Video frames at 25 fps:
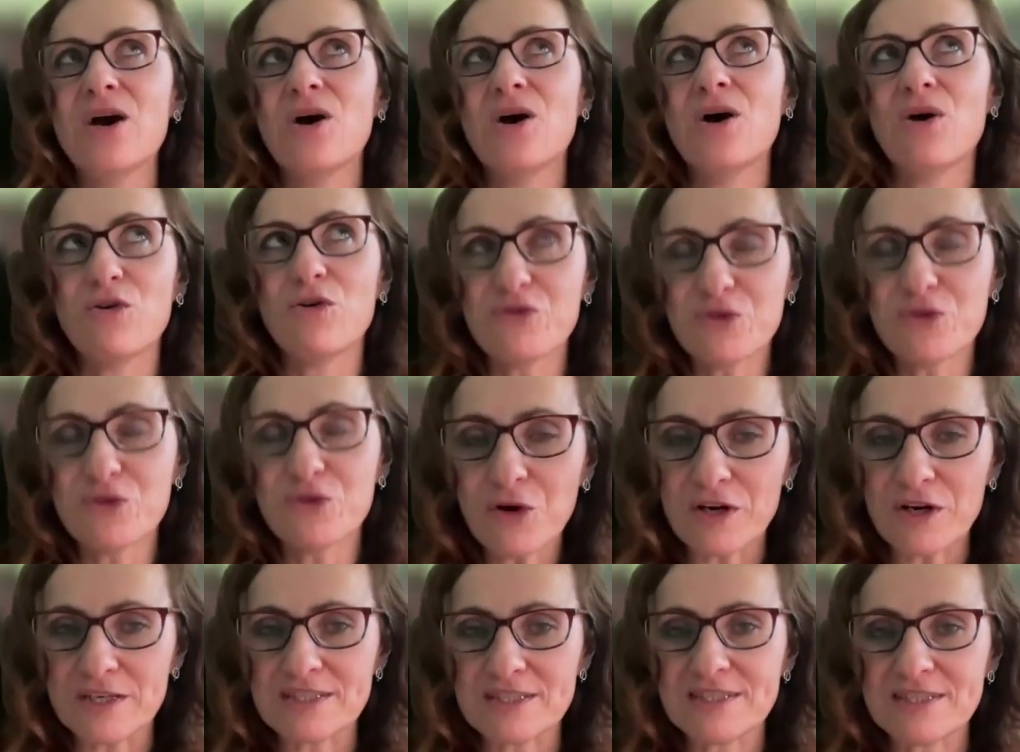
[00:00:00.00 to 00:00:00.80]
Of
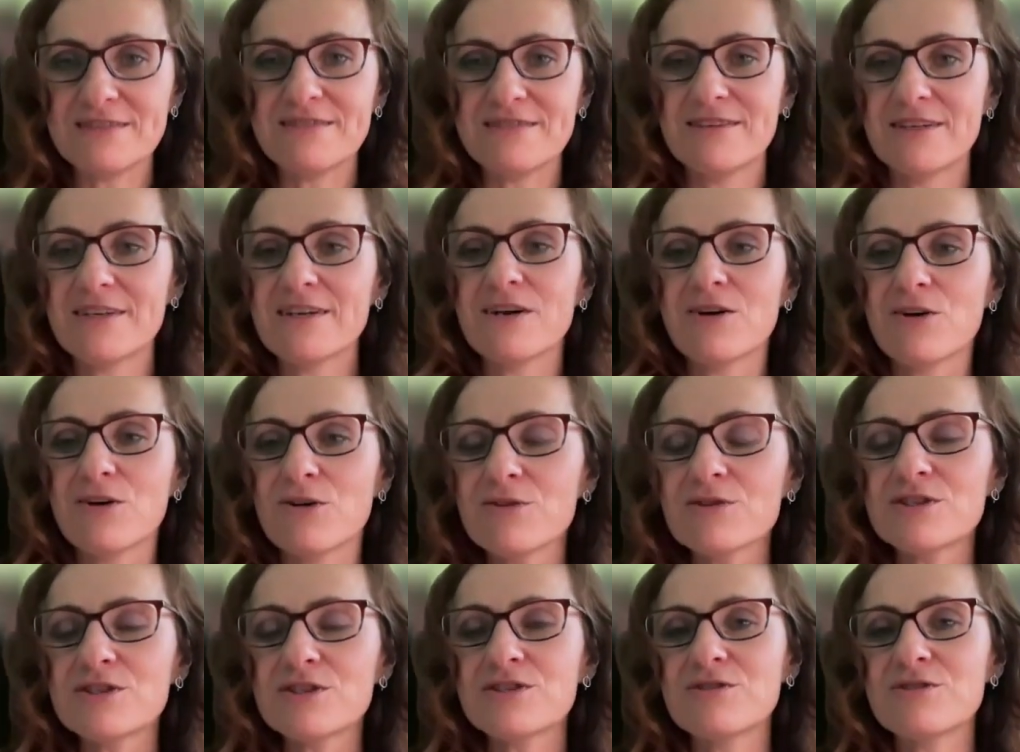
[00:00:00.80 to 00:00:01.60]
course, there are
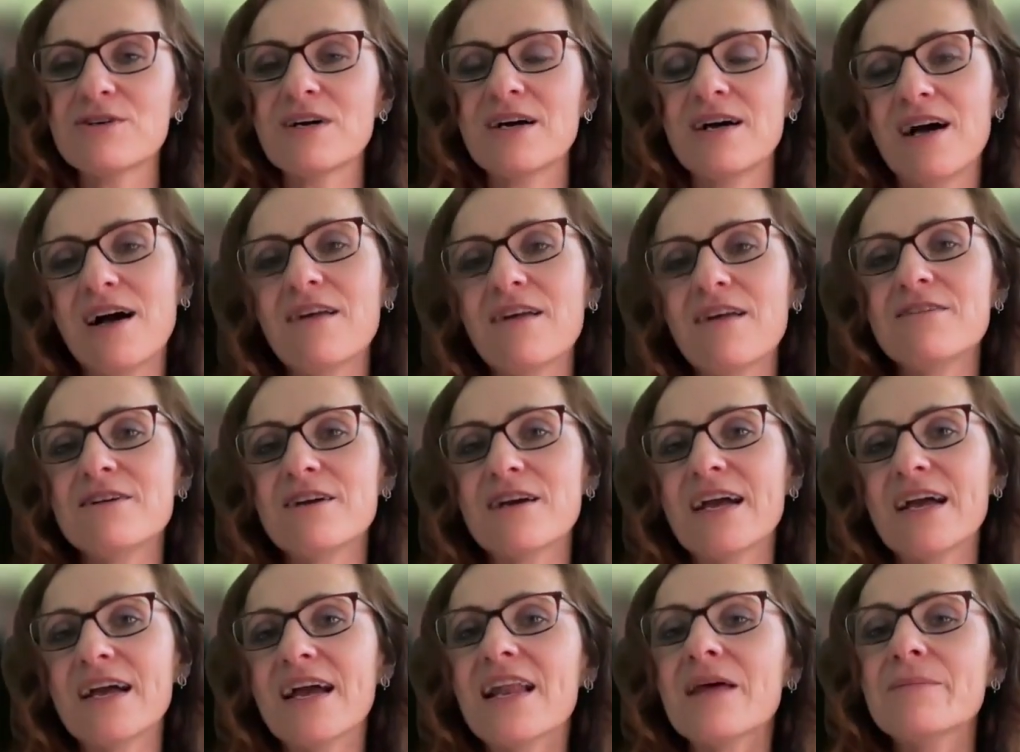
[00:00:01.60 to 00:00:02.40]
also
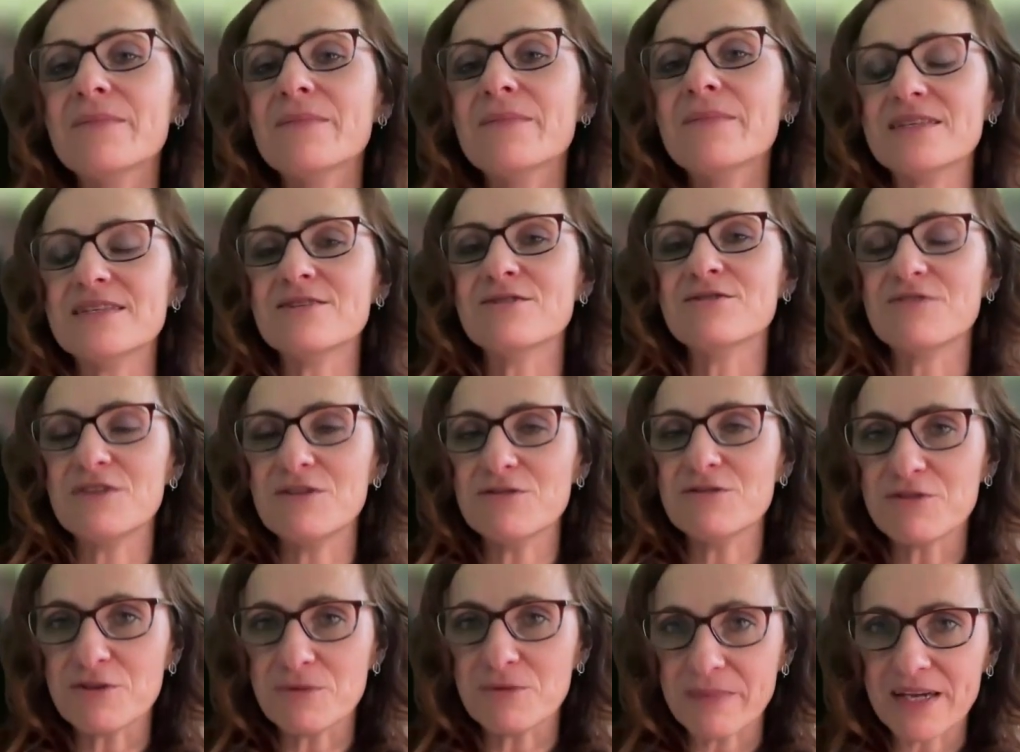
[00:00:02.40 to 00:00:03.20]
other elements of
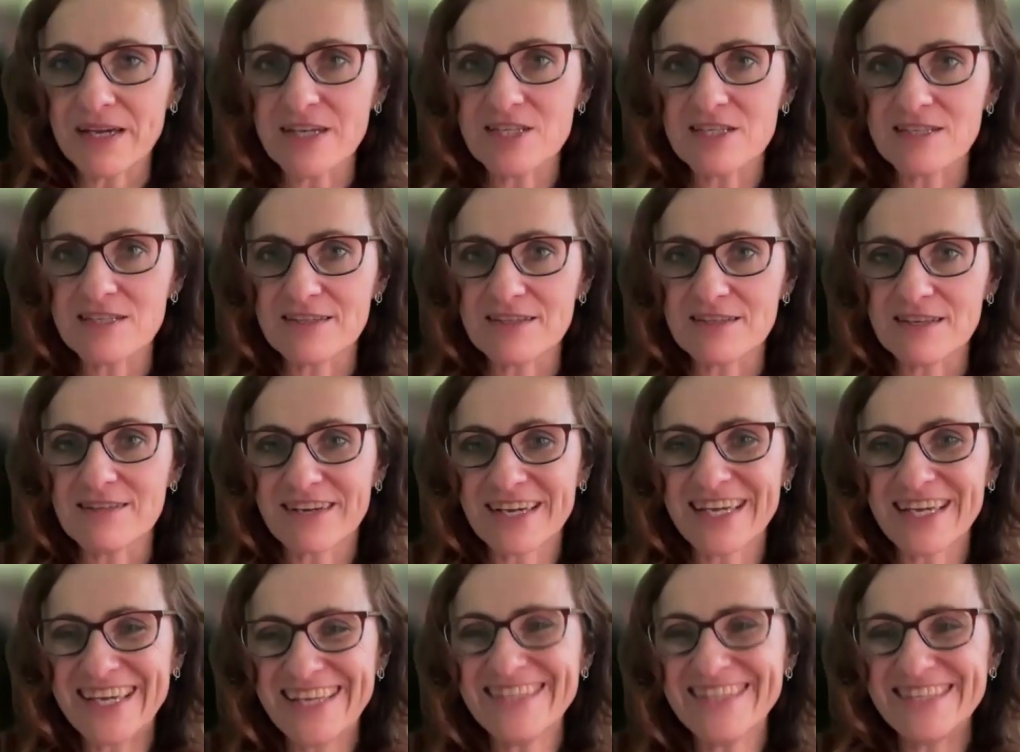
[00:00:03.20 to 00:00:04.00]
information that
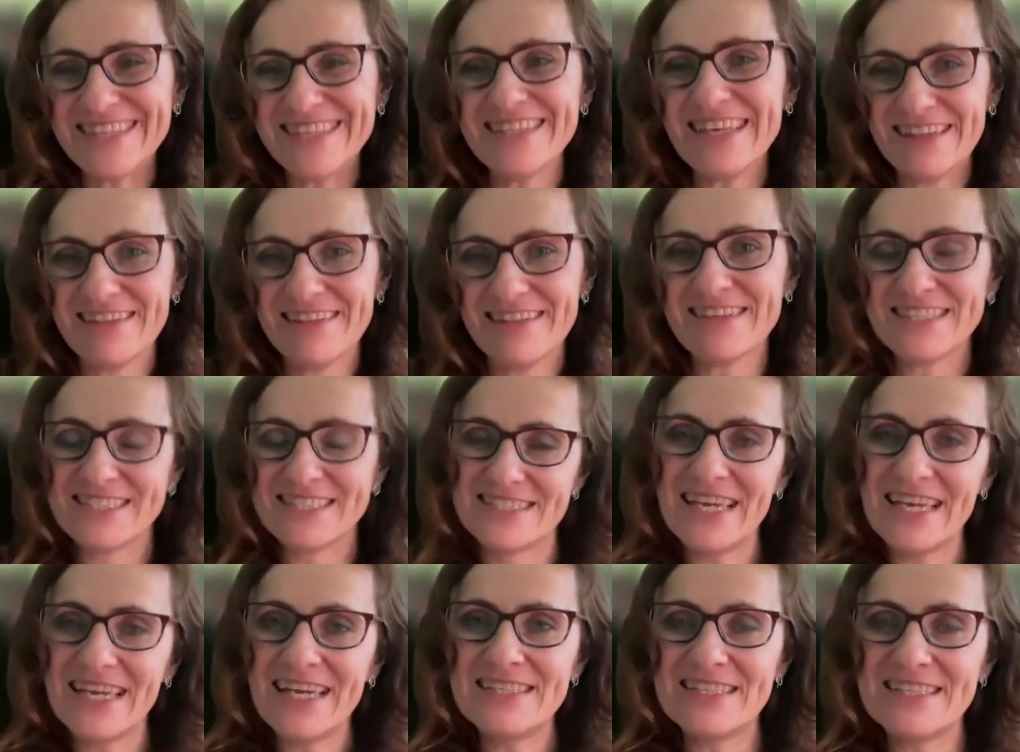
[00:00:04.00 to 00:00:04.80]
are hidden in the
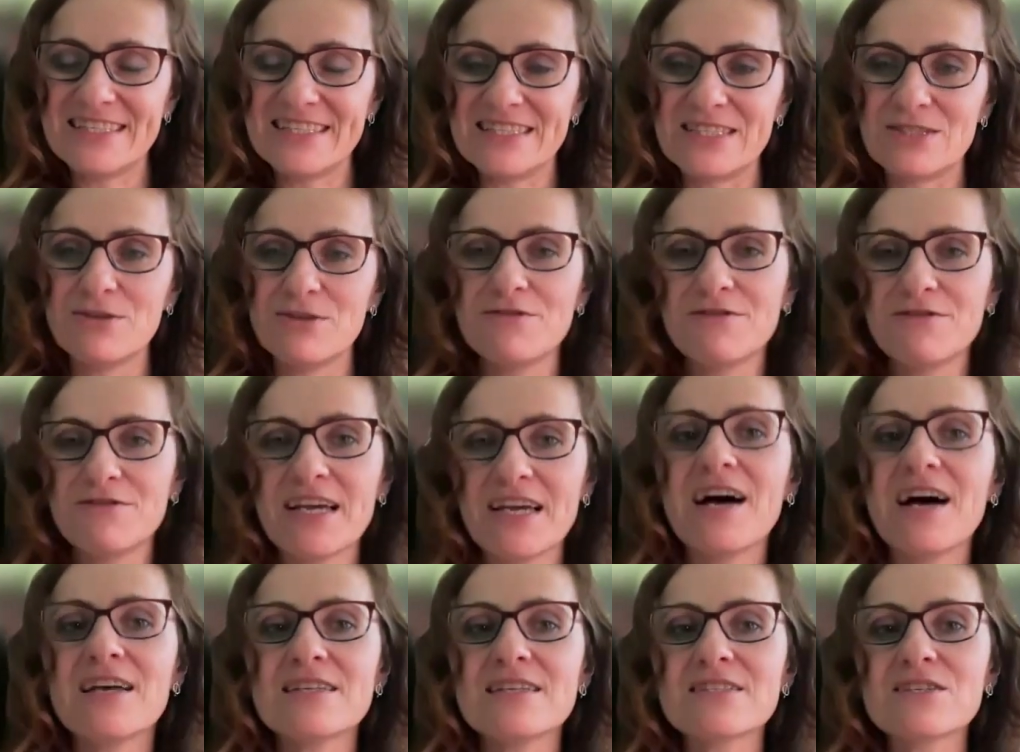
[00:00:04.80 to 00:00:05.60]
sentence. So if I
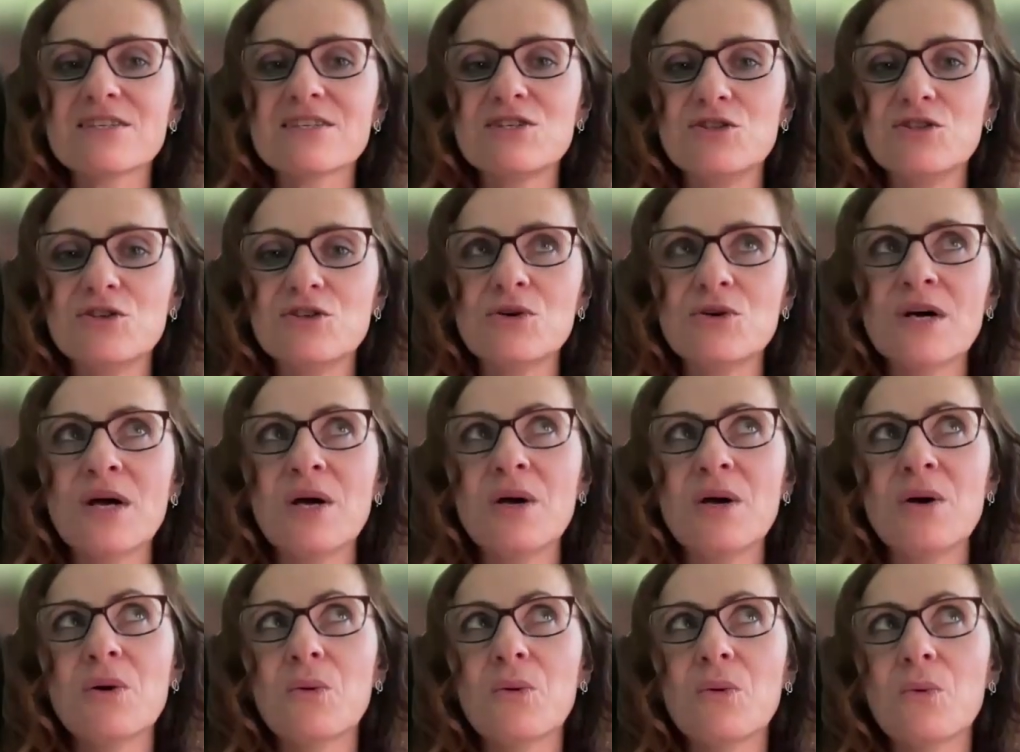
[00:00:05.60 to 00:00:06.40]
asked you,
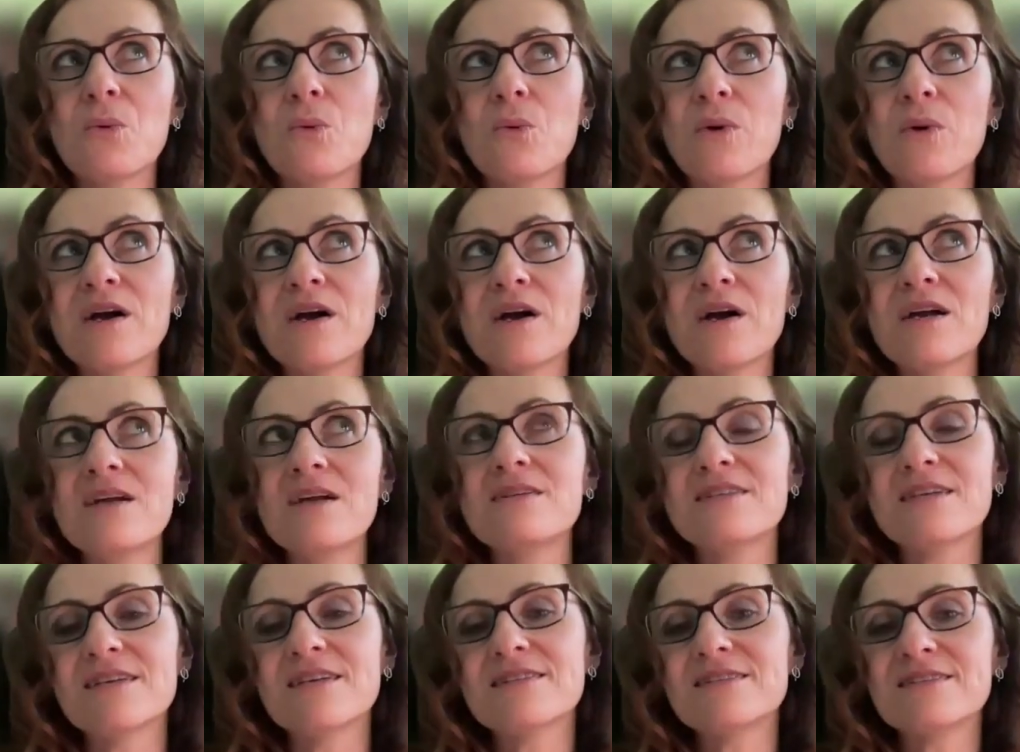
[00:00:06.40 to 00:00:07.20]

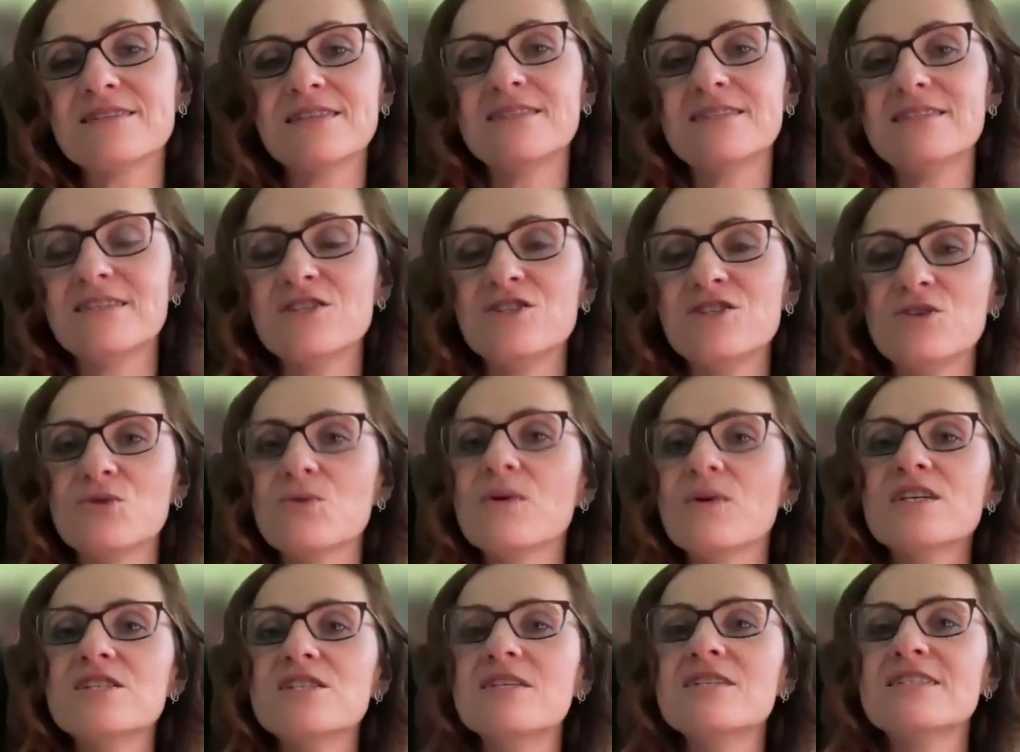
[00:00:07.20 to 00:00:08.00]
where does this
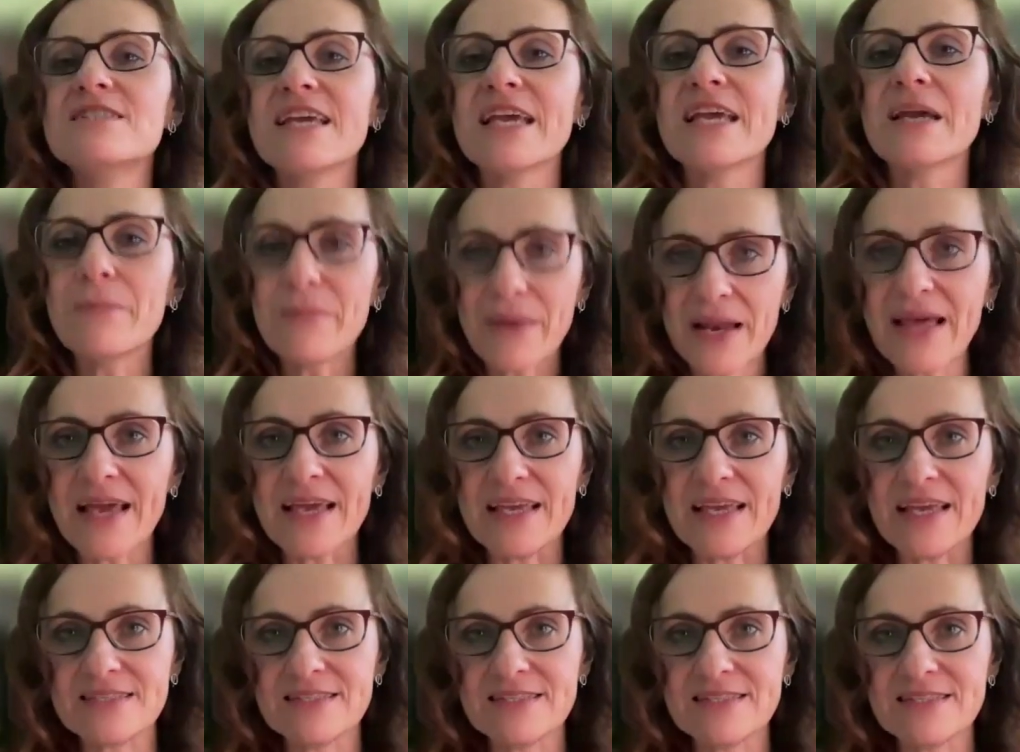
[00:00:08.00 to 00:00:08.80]
situation take
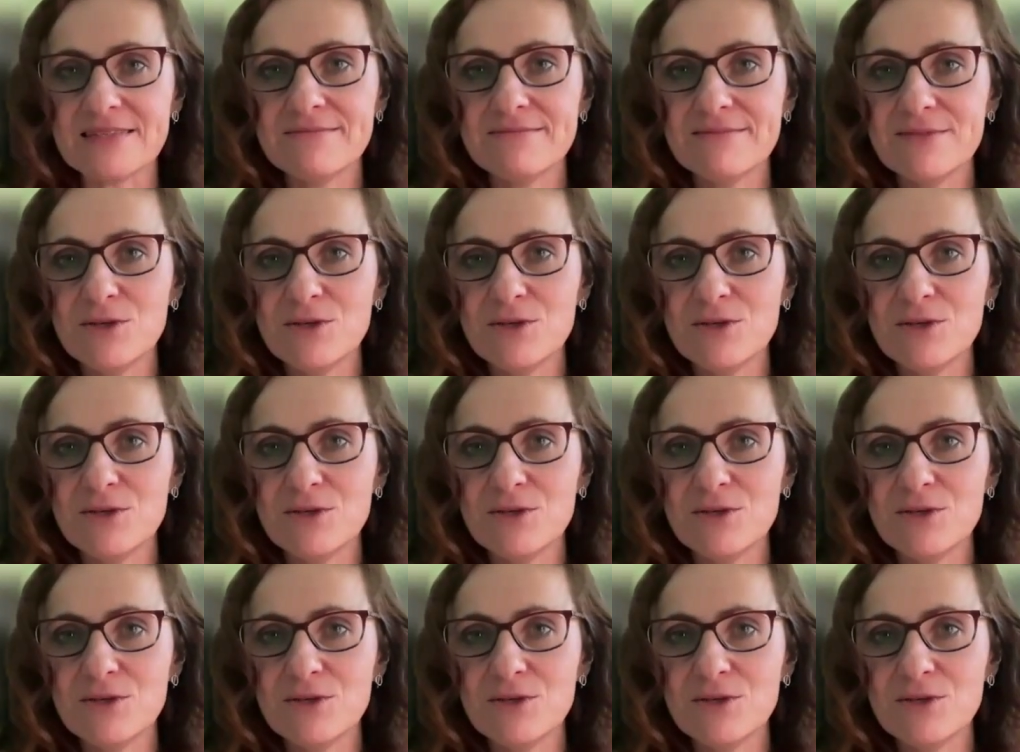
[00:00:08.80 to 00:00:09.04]
place?